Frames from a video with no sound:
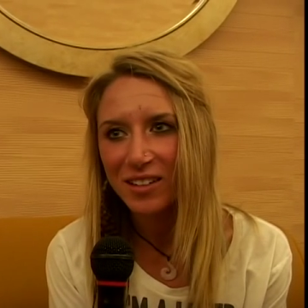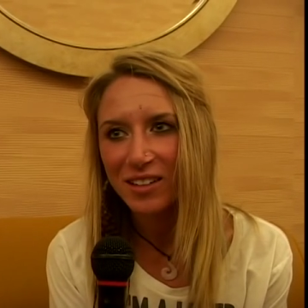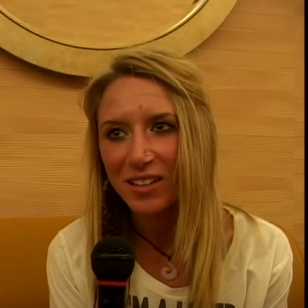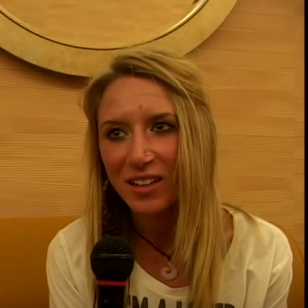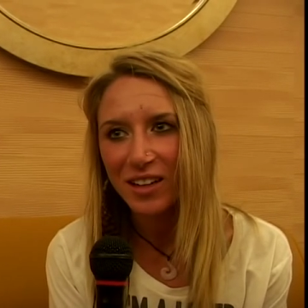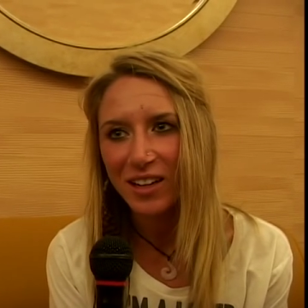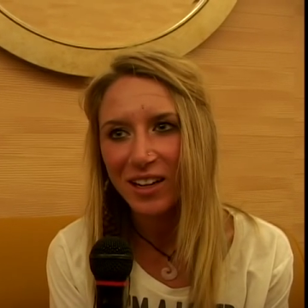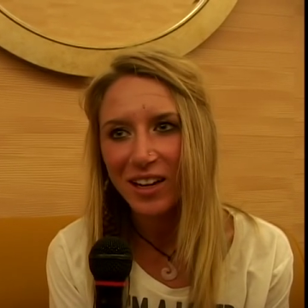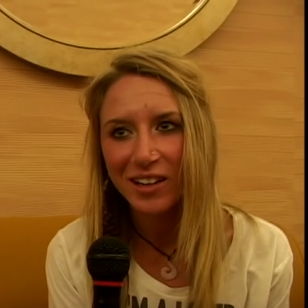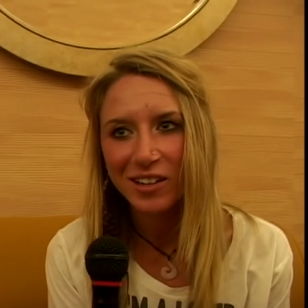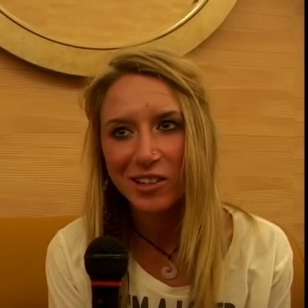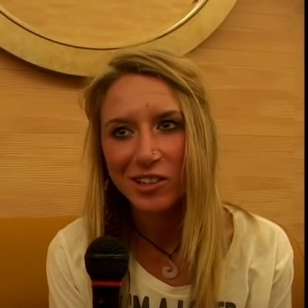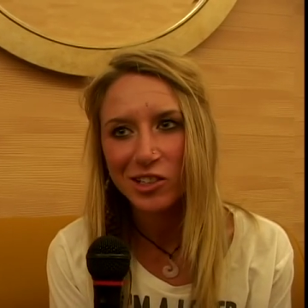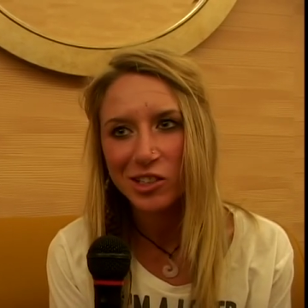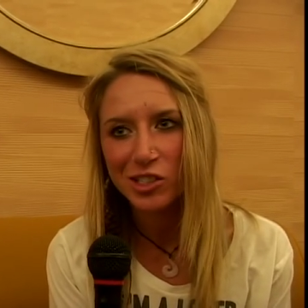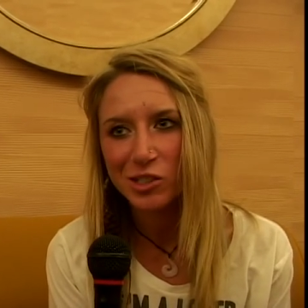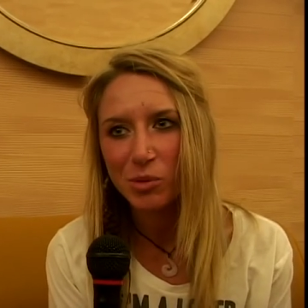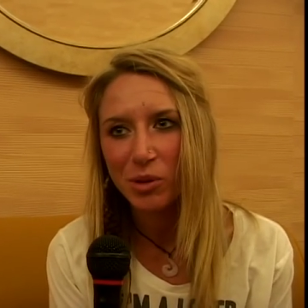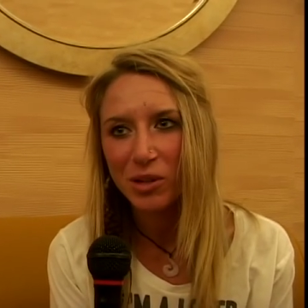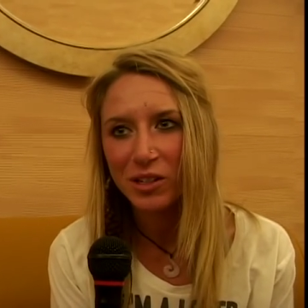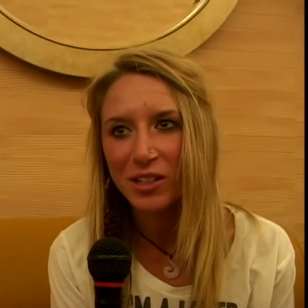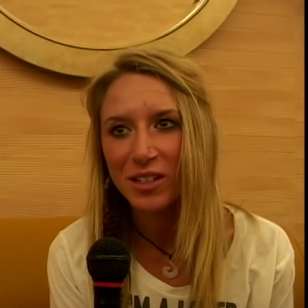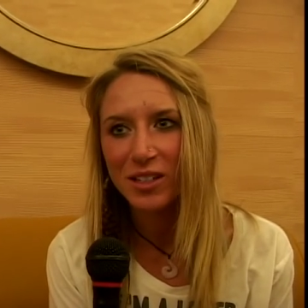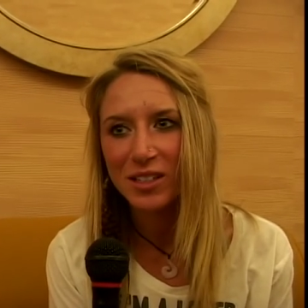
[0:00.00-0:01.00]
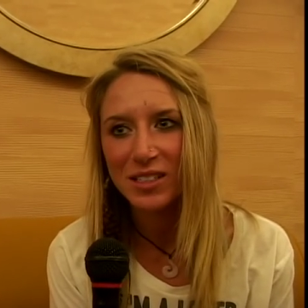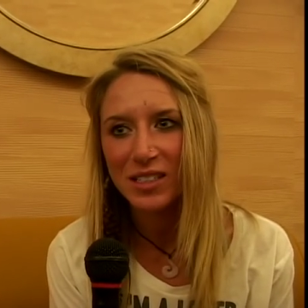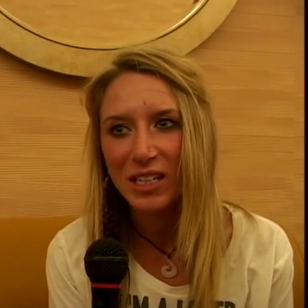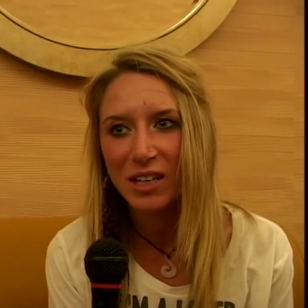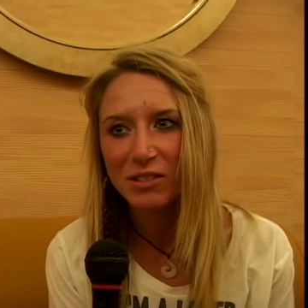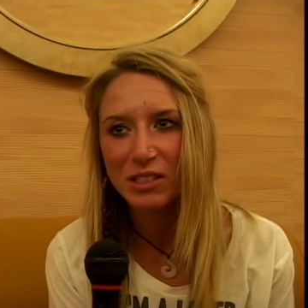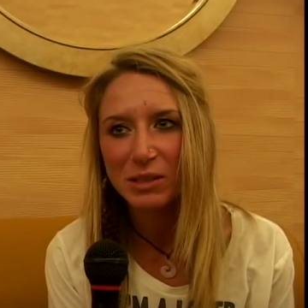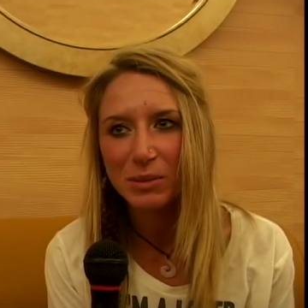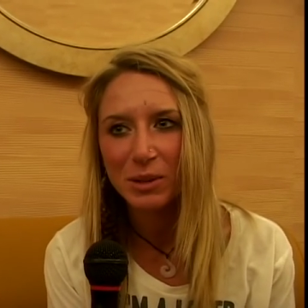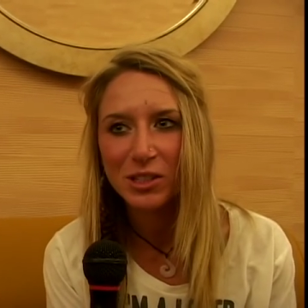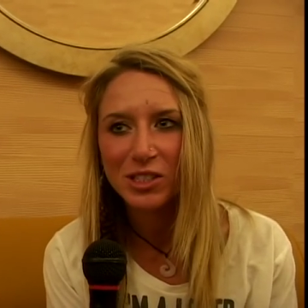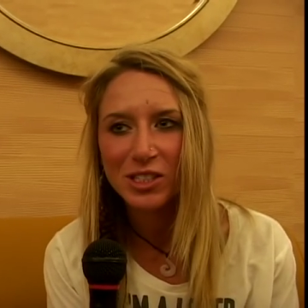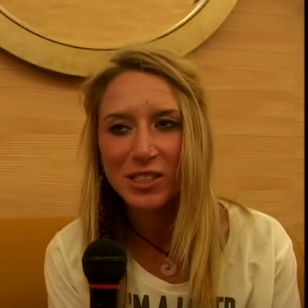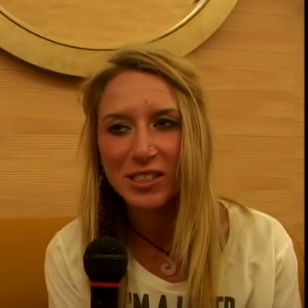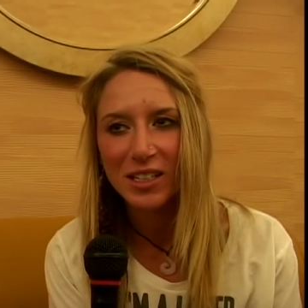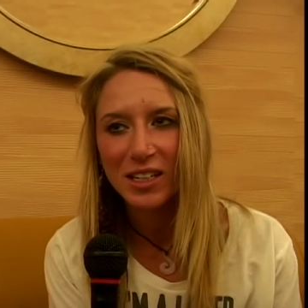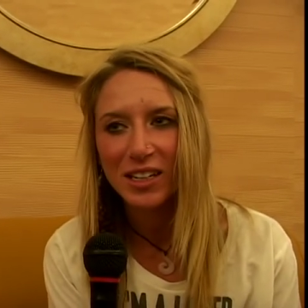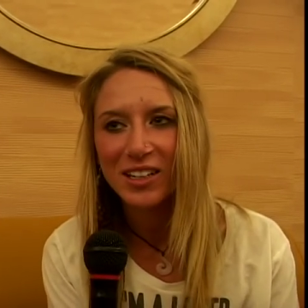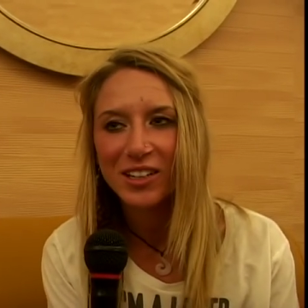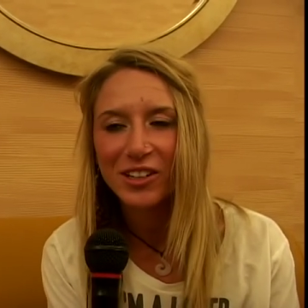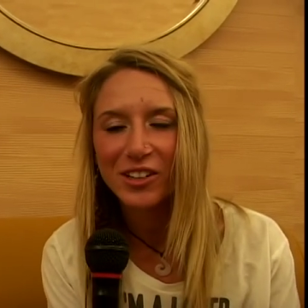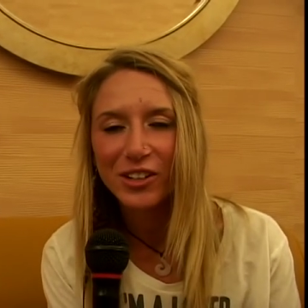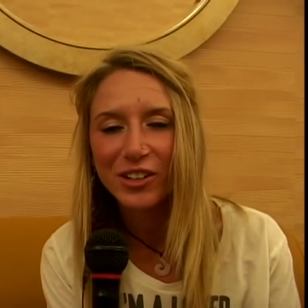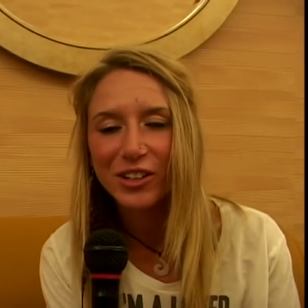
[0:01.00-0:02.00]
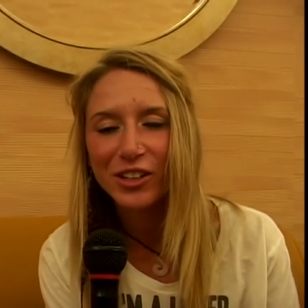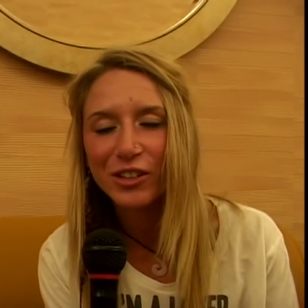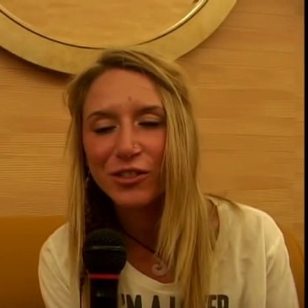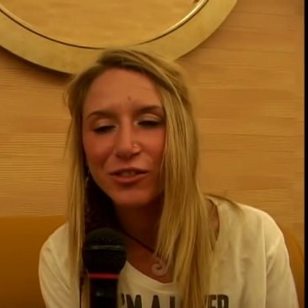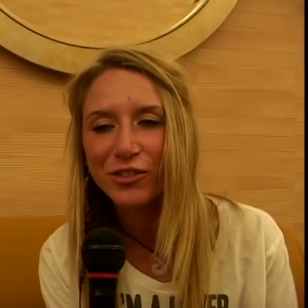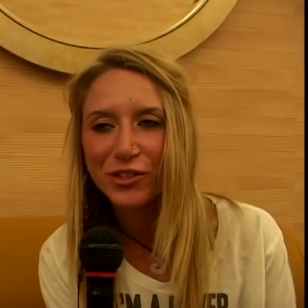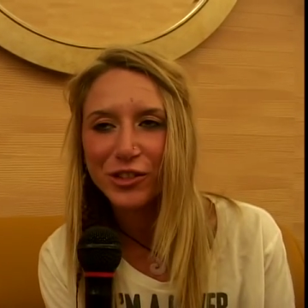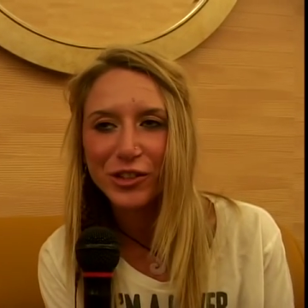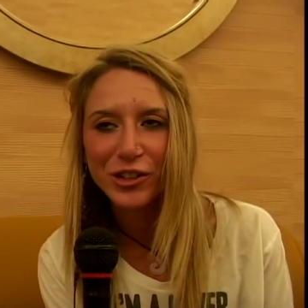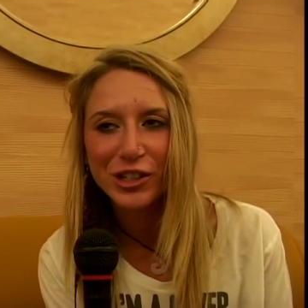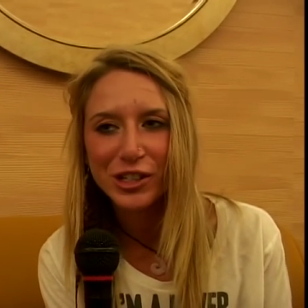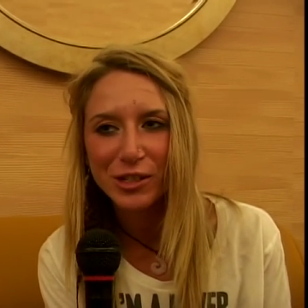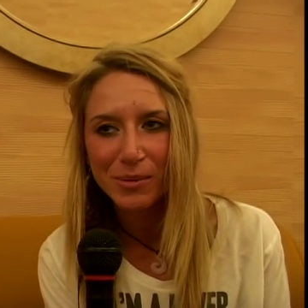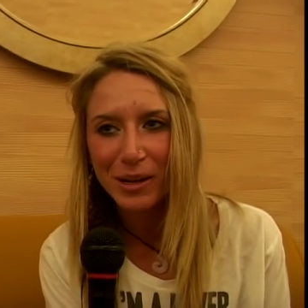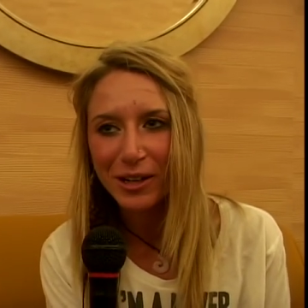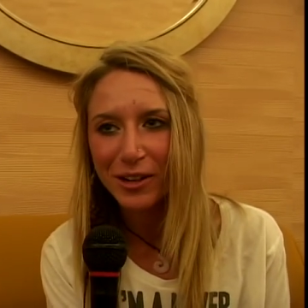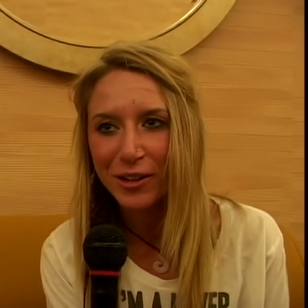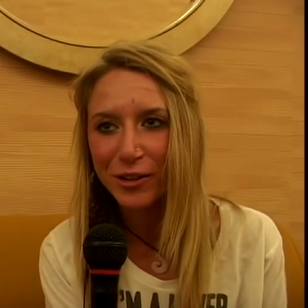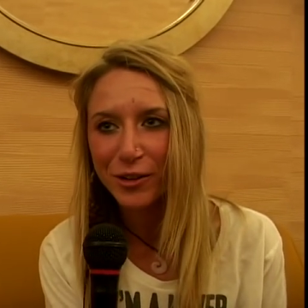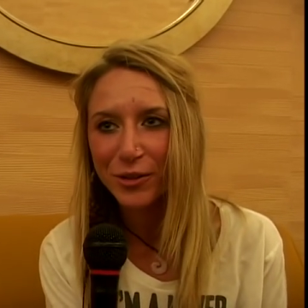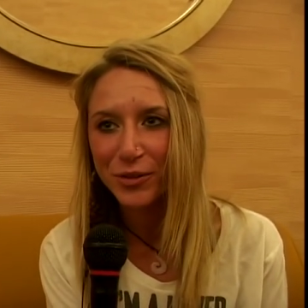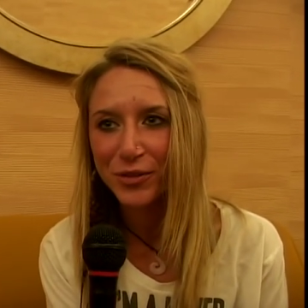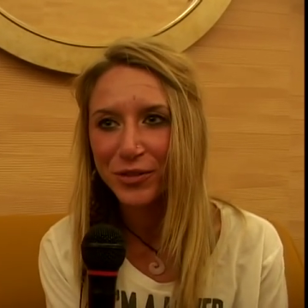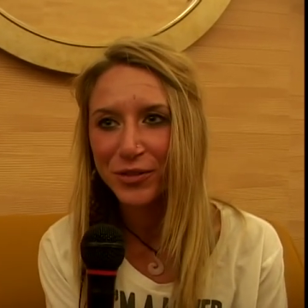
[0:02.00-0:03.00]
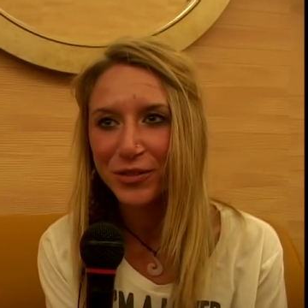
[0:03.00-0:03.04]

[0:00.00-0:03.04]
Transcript: and I kind of just wanted to save as much as I could for tomorrow.